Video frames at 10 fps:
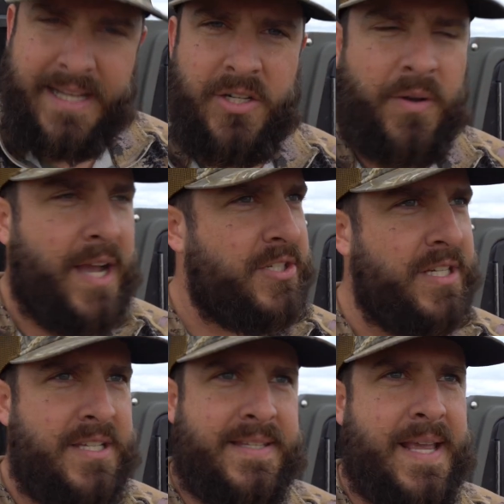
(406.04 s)
And you know, I
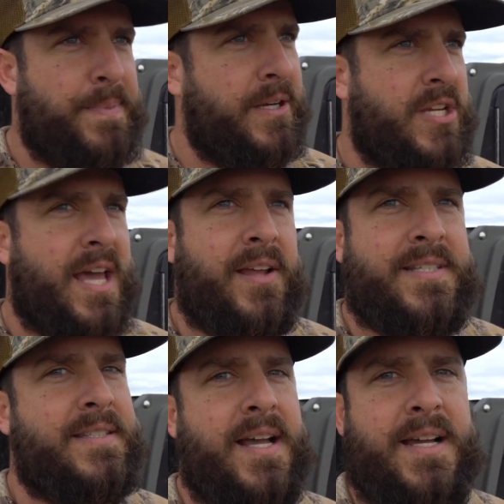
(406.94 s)
should just say a big shout
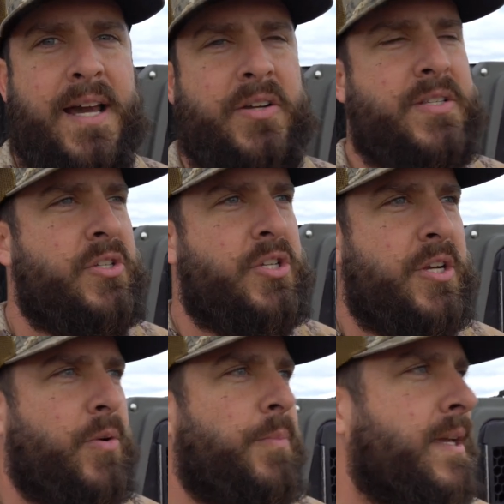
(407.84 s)
out to duck hunters in
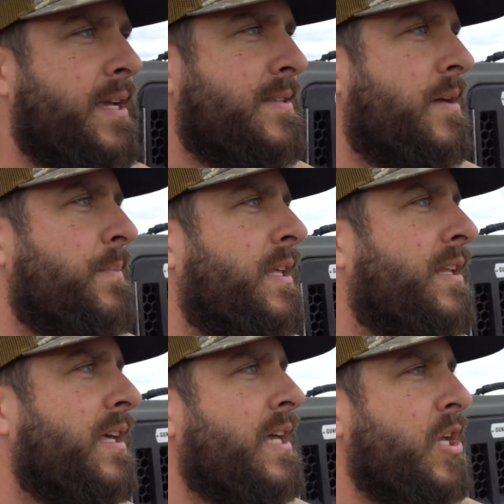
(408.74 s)
general, because I
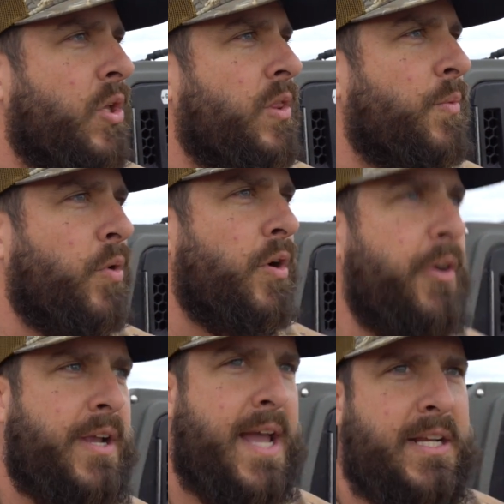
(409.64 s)
mean,
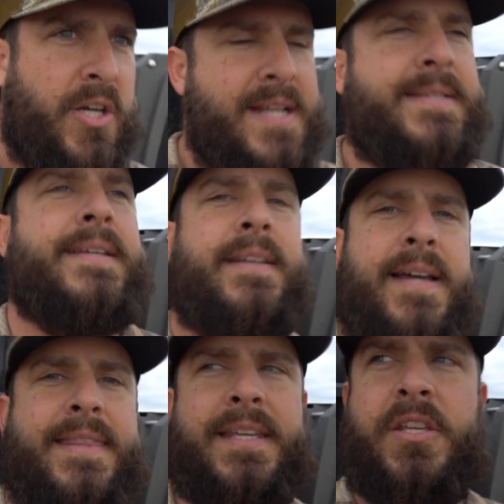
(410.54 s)
we're kind of crazy.
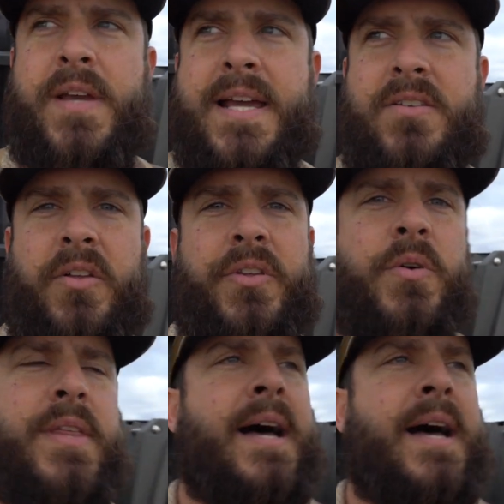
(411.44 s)
I think you guys all know